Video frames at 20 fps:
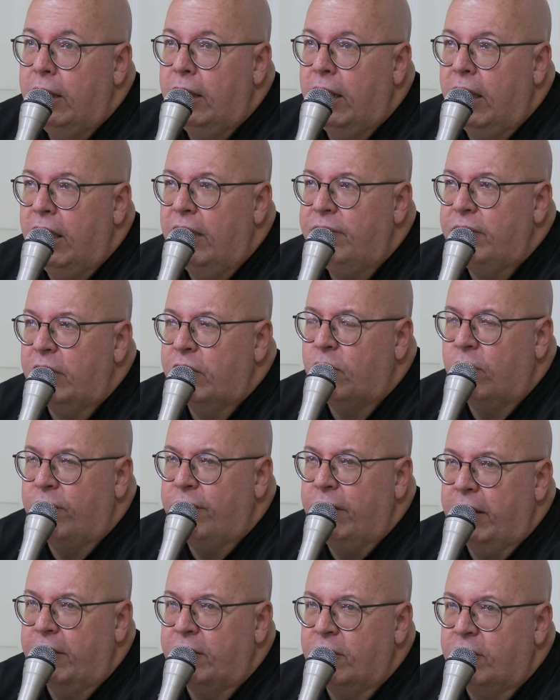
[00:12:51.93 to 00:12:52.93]
having sort of
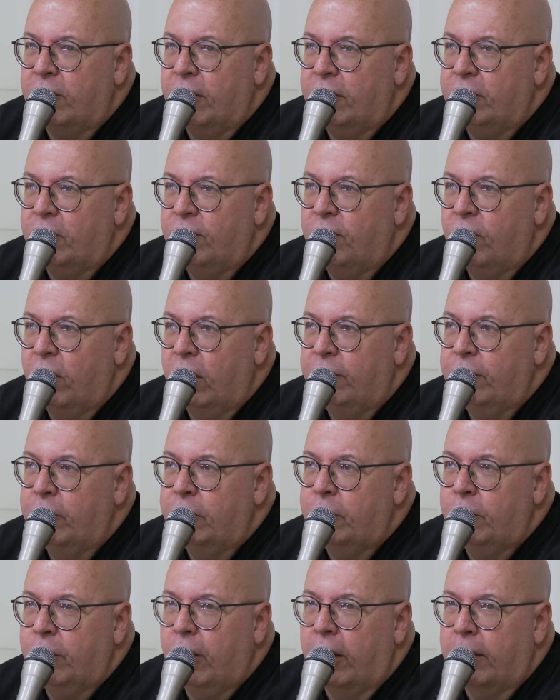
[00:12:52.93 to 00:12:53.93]
an existential flavor
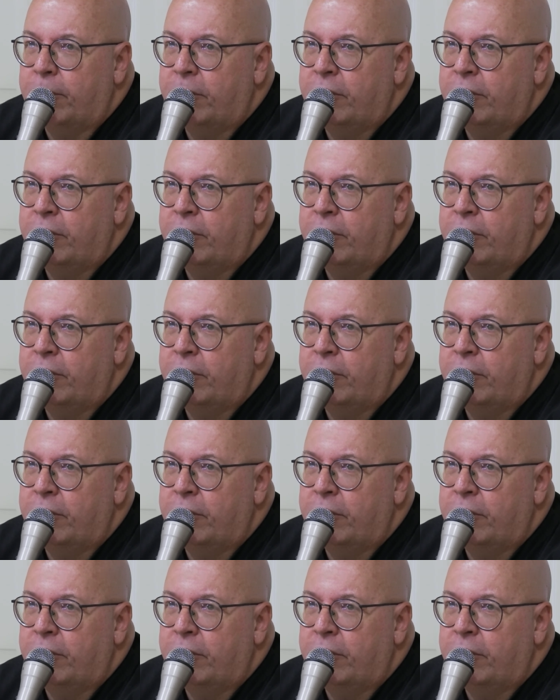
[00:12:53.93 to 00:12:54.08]
to it,